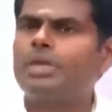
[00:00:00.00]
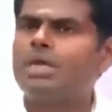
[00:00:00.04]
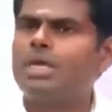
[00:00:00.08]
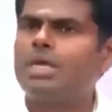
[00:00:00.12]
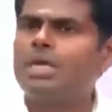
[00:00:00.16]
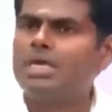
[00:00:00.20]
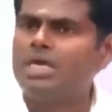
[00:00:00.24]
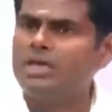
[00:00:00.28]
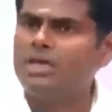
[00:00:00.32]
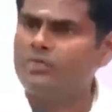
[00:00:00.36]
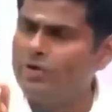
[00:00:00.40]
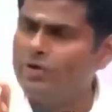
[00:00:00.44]

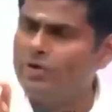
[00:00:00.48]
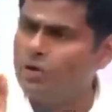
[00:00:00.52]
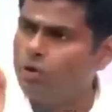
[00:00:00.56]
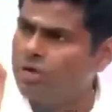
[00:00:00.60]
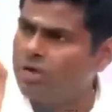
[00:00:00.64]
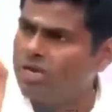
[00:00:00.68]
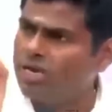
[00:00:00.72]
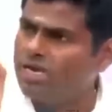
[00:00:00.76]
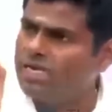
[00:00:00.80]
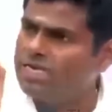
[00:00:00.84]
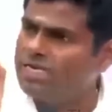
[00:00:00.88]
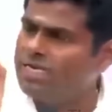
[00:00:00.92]
if you
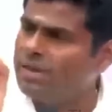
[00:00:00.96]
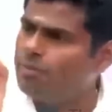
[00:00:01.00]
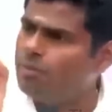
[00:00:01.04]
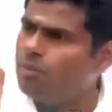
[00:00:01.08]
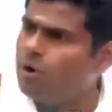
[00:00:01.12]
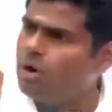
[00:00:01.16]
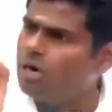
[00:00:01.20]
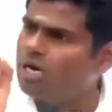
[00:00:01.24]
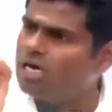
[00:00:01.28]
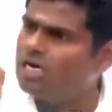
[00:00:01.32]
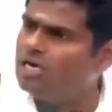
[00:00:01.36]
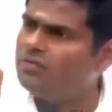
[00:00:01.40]
look at
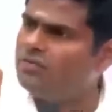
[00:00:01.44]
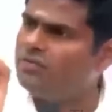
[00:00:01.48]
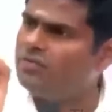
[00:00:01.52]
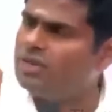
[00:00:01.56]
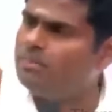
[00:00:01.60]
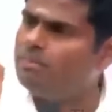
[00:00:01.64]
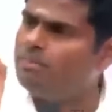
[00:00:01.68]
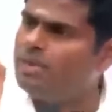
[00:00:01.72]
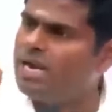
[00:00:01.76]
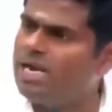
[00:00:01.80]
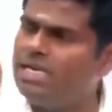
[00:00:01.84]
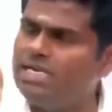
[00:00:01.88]

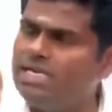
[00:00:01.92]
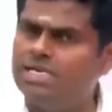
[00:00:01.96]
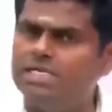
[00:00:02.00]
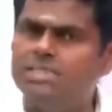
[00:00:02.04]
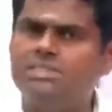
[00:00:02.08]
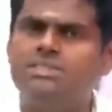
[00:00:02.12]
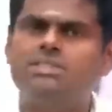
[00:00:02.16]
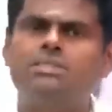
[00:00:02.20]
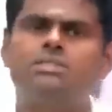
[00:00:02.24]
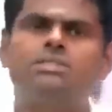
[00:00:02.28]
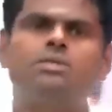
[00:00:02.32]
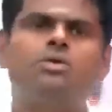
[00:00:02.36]
demographic
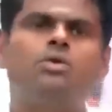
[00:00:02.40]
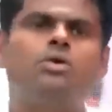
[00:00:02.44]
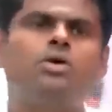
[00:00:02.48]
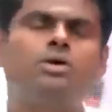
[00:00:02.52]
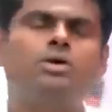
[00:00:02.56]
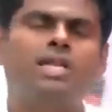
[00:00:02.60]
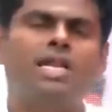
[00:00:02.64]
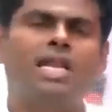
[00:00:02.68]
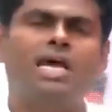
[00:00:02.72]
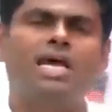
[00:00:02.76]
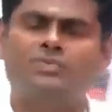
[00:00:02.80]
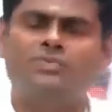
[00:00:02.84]
blunders over
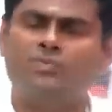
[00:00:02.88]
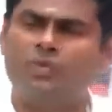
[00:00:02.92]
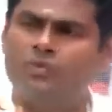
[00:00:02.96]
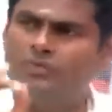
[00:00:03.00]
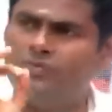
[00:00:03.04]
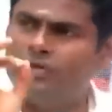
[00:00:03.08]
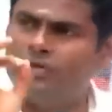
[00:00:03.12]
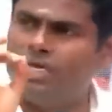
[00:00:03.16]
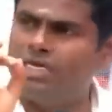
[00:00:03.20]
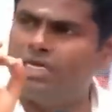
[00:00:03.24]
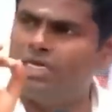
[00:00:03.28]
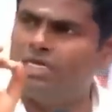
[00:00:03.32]
the last
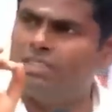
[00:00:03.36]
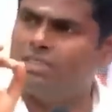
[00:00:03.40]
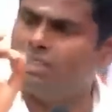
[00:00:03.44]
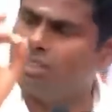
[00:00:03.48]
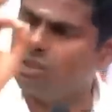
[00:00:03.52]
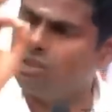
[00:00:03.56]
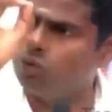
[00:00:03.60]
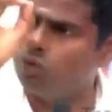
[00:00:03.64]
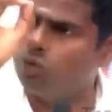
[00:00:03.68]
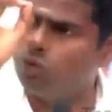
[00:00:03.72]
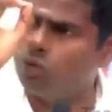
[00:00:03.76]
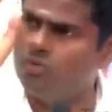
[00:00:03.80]
50 years
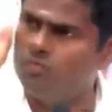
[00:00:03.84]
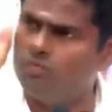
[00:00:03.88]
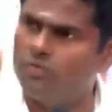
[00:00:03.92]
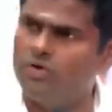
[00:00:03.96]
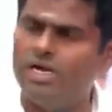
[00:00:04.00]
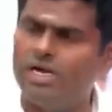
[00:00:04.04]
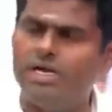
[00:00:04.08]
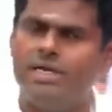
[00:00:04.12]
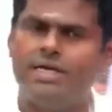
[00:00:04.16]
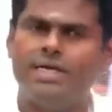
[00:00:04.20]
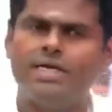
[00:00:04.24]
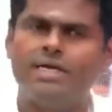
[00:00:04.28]
in the whole
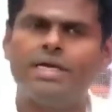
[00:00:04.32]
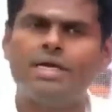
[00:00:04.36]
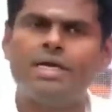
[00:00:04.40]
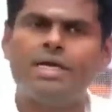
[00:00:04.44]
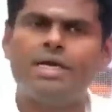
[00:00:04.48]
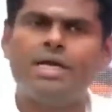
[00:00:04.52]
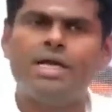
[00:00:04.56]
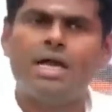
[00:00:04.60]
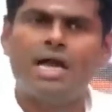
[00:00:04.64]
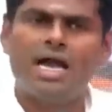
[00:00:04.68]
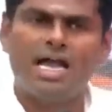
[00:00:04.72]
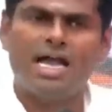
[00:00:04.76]
world,
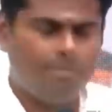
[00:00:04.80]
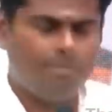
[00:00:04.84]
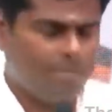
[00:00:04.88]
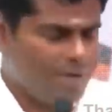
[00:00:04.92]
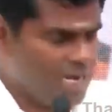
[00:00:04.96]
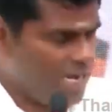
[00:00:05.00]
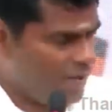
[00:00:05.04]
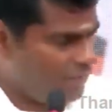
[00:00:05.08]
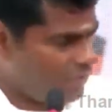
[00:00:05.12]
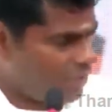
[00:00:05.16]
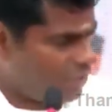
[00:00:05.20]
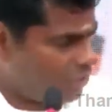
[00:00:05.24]
I
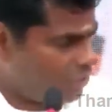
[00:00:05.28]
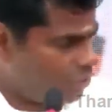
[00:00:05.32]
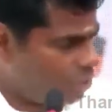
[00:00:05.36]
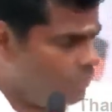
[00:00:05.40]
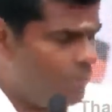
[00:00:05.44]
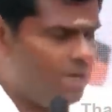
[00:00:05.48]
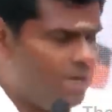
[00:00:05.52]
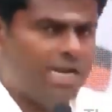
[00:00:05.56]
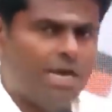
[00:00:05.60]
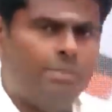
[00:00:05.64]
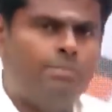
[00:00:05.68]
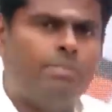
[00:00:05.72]
believe this should
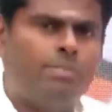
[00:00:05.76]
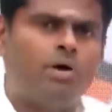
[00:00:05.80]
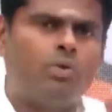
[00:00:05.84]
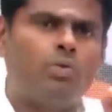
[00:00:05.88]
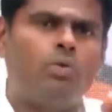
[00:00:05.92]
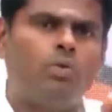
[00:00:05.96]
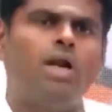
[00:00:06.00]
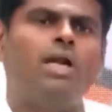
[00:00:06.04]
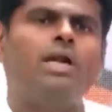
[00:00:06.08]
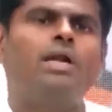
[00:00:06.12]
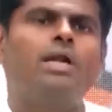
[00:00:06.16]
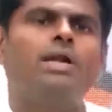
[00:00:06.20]
be number 1.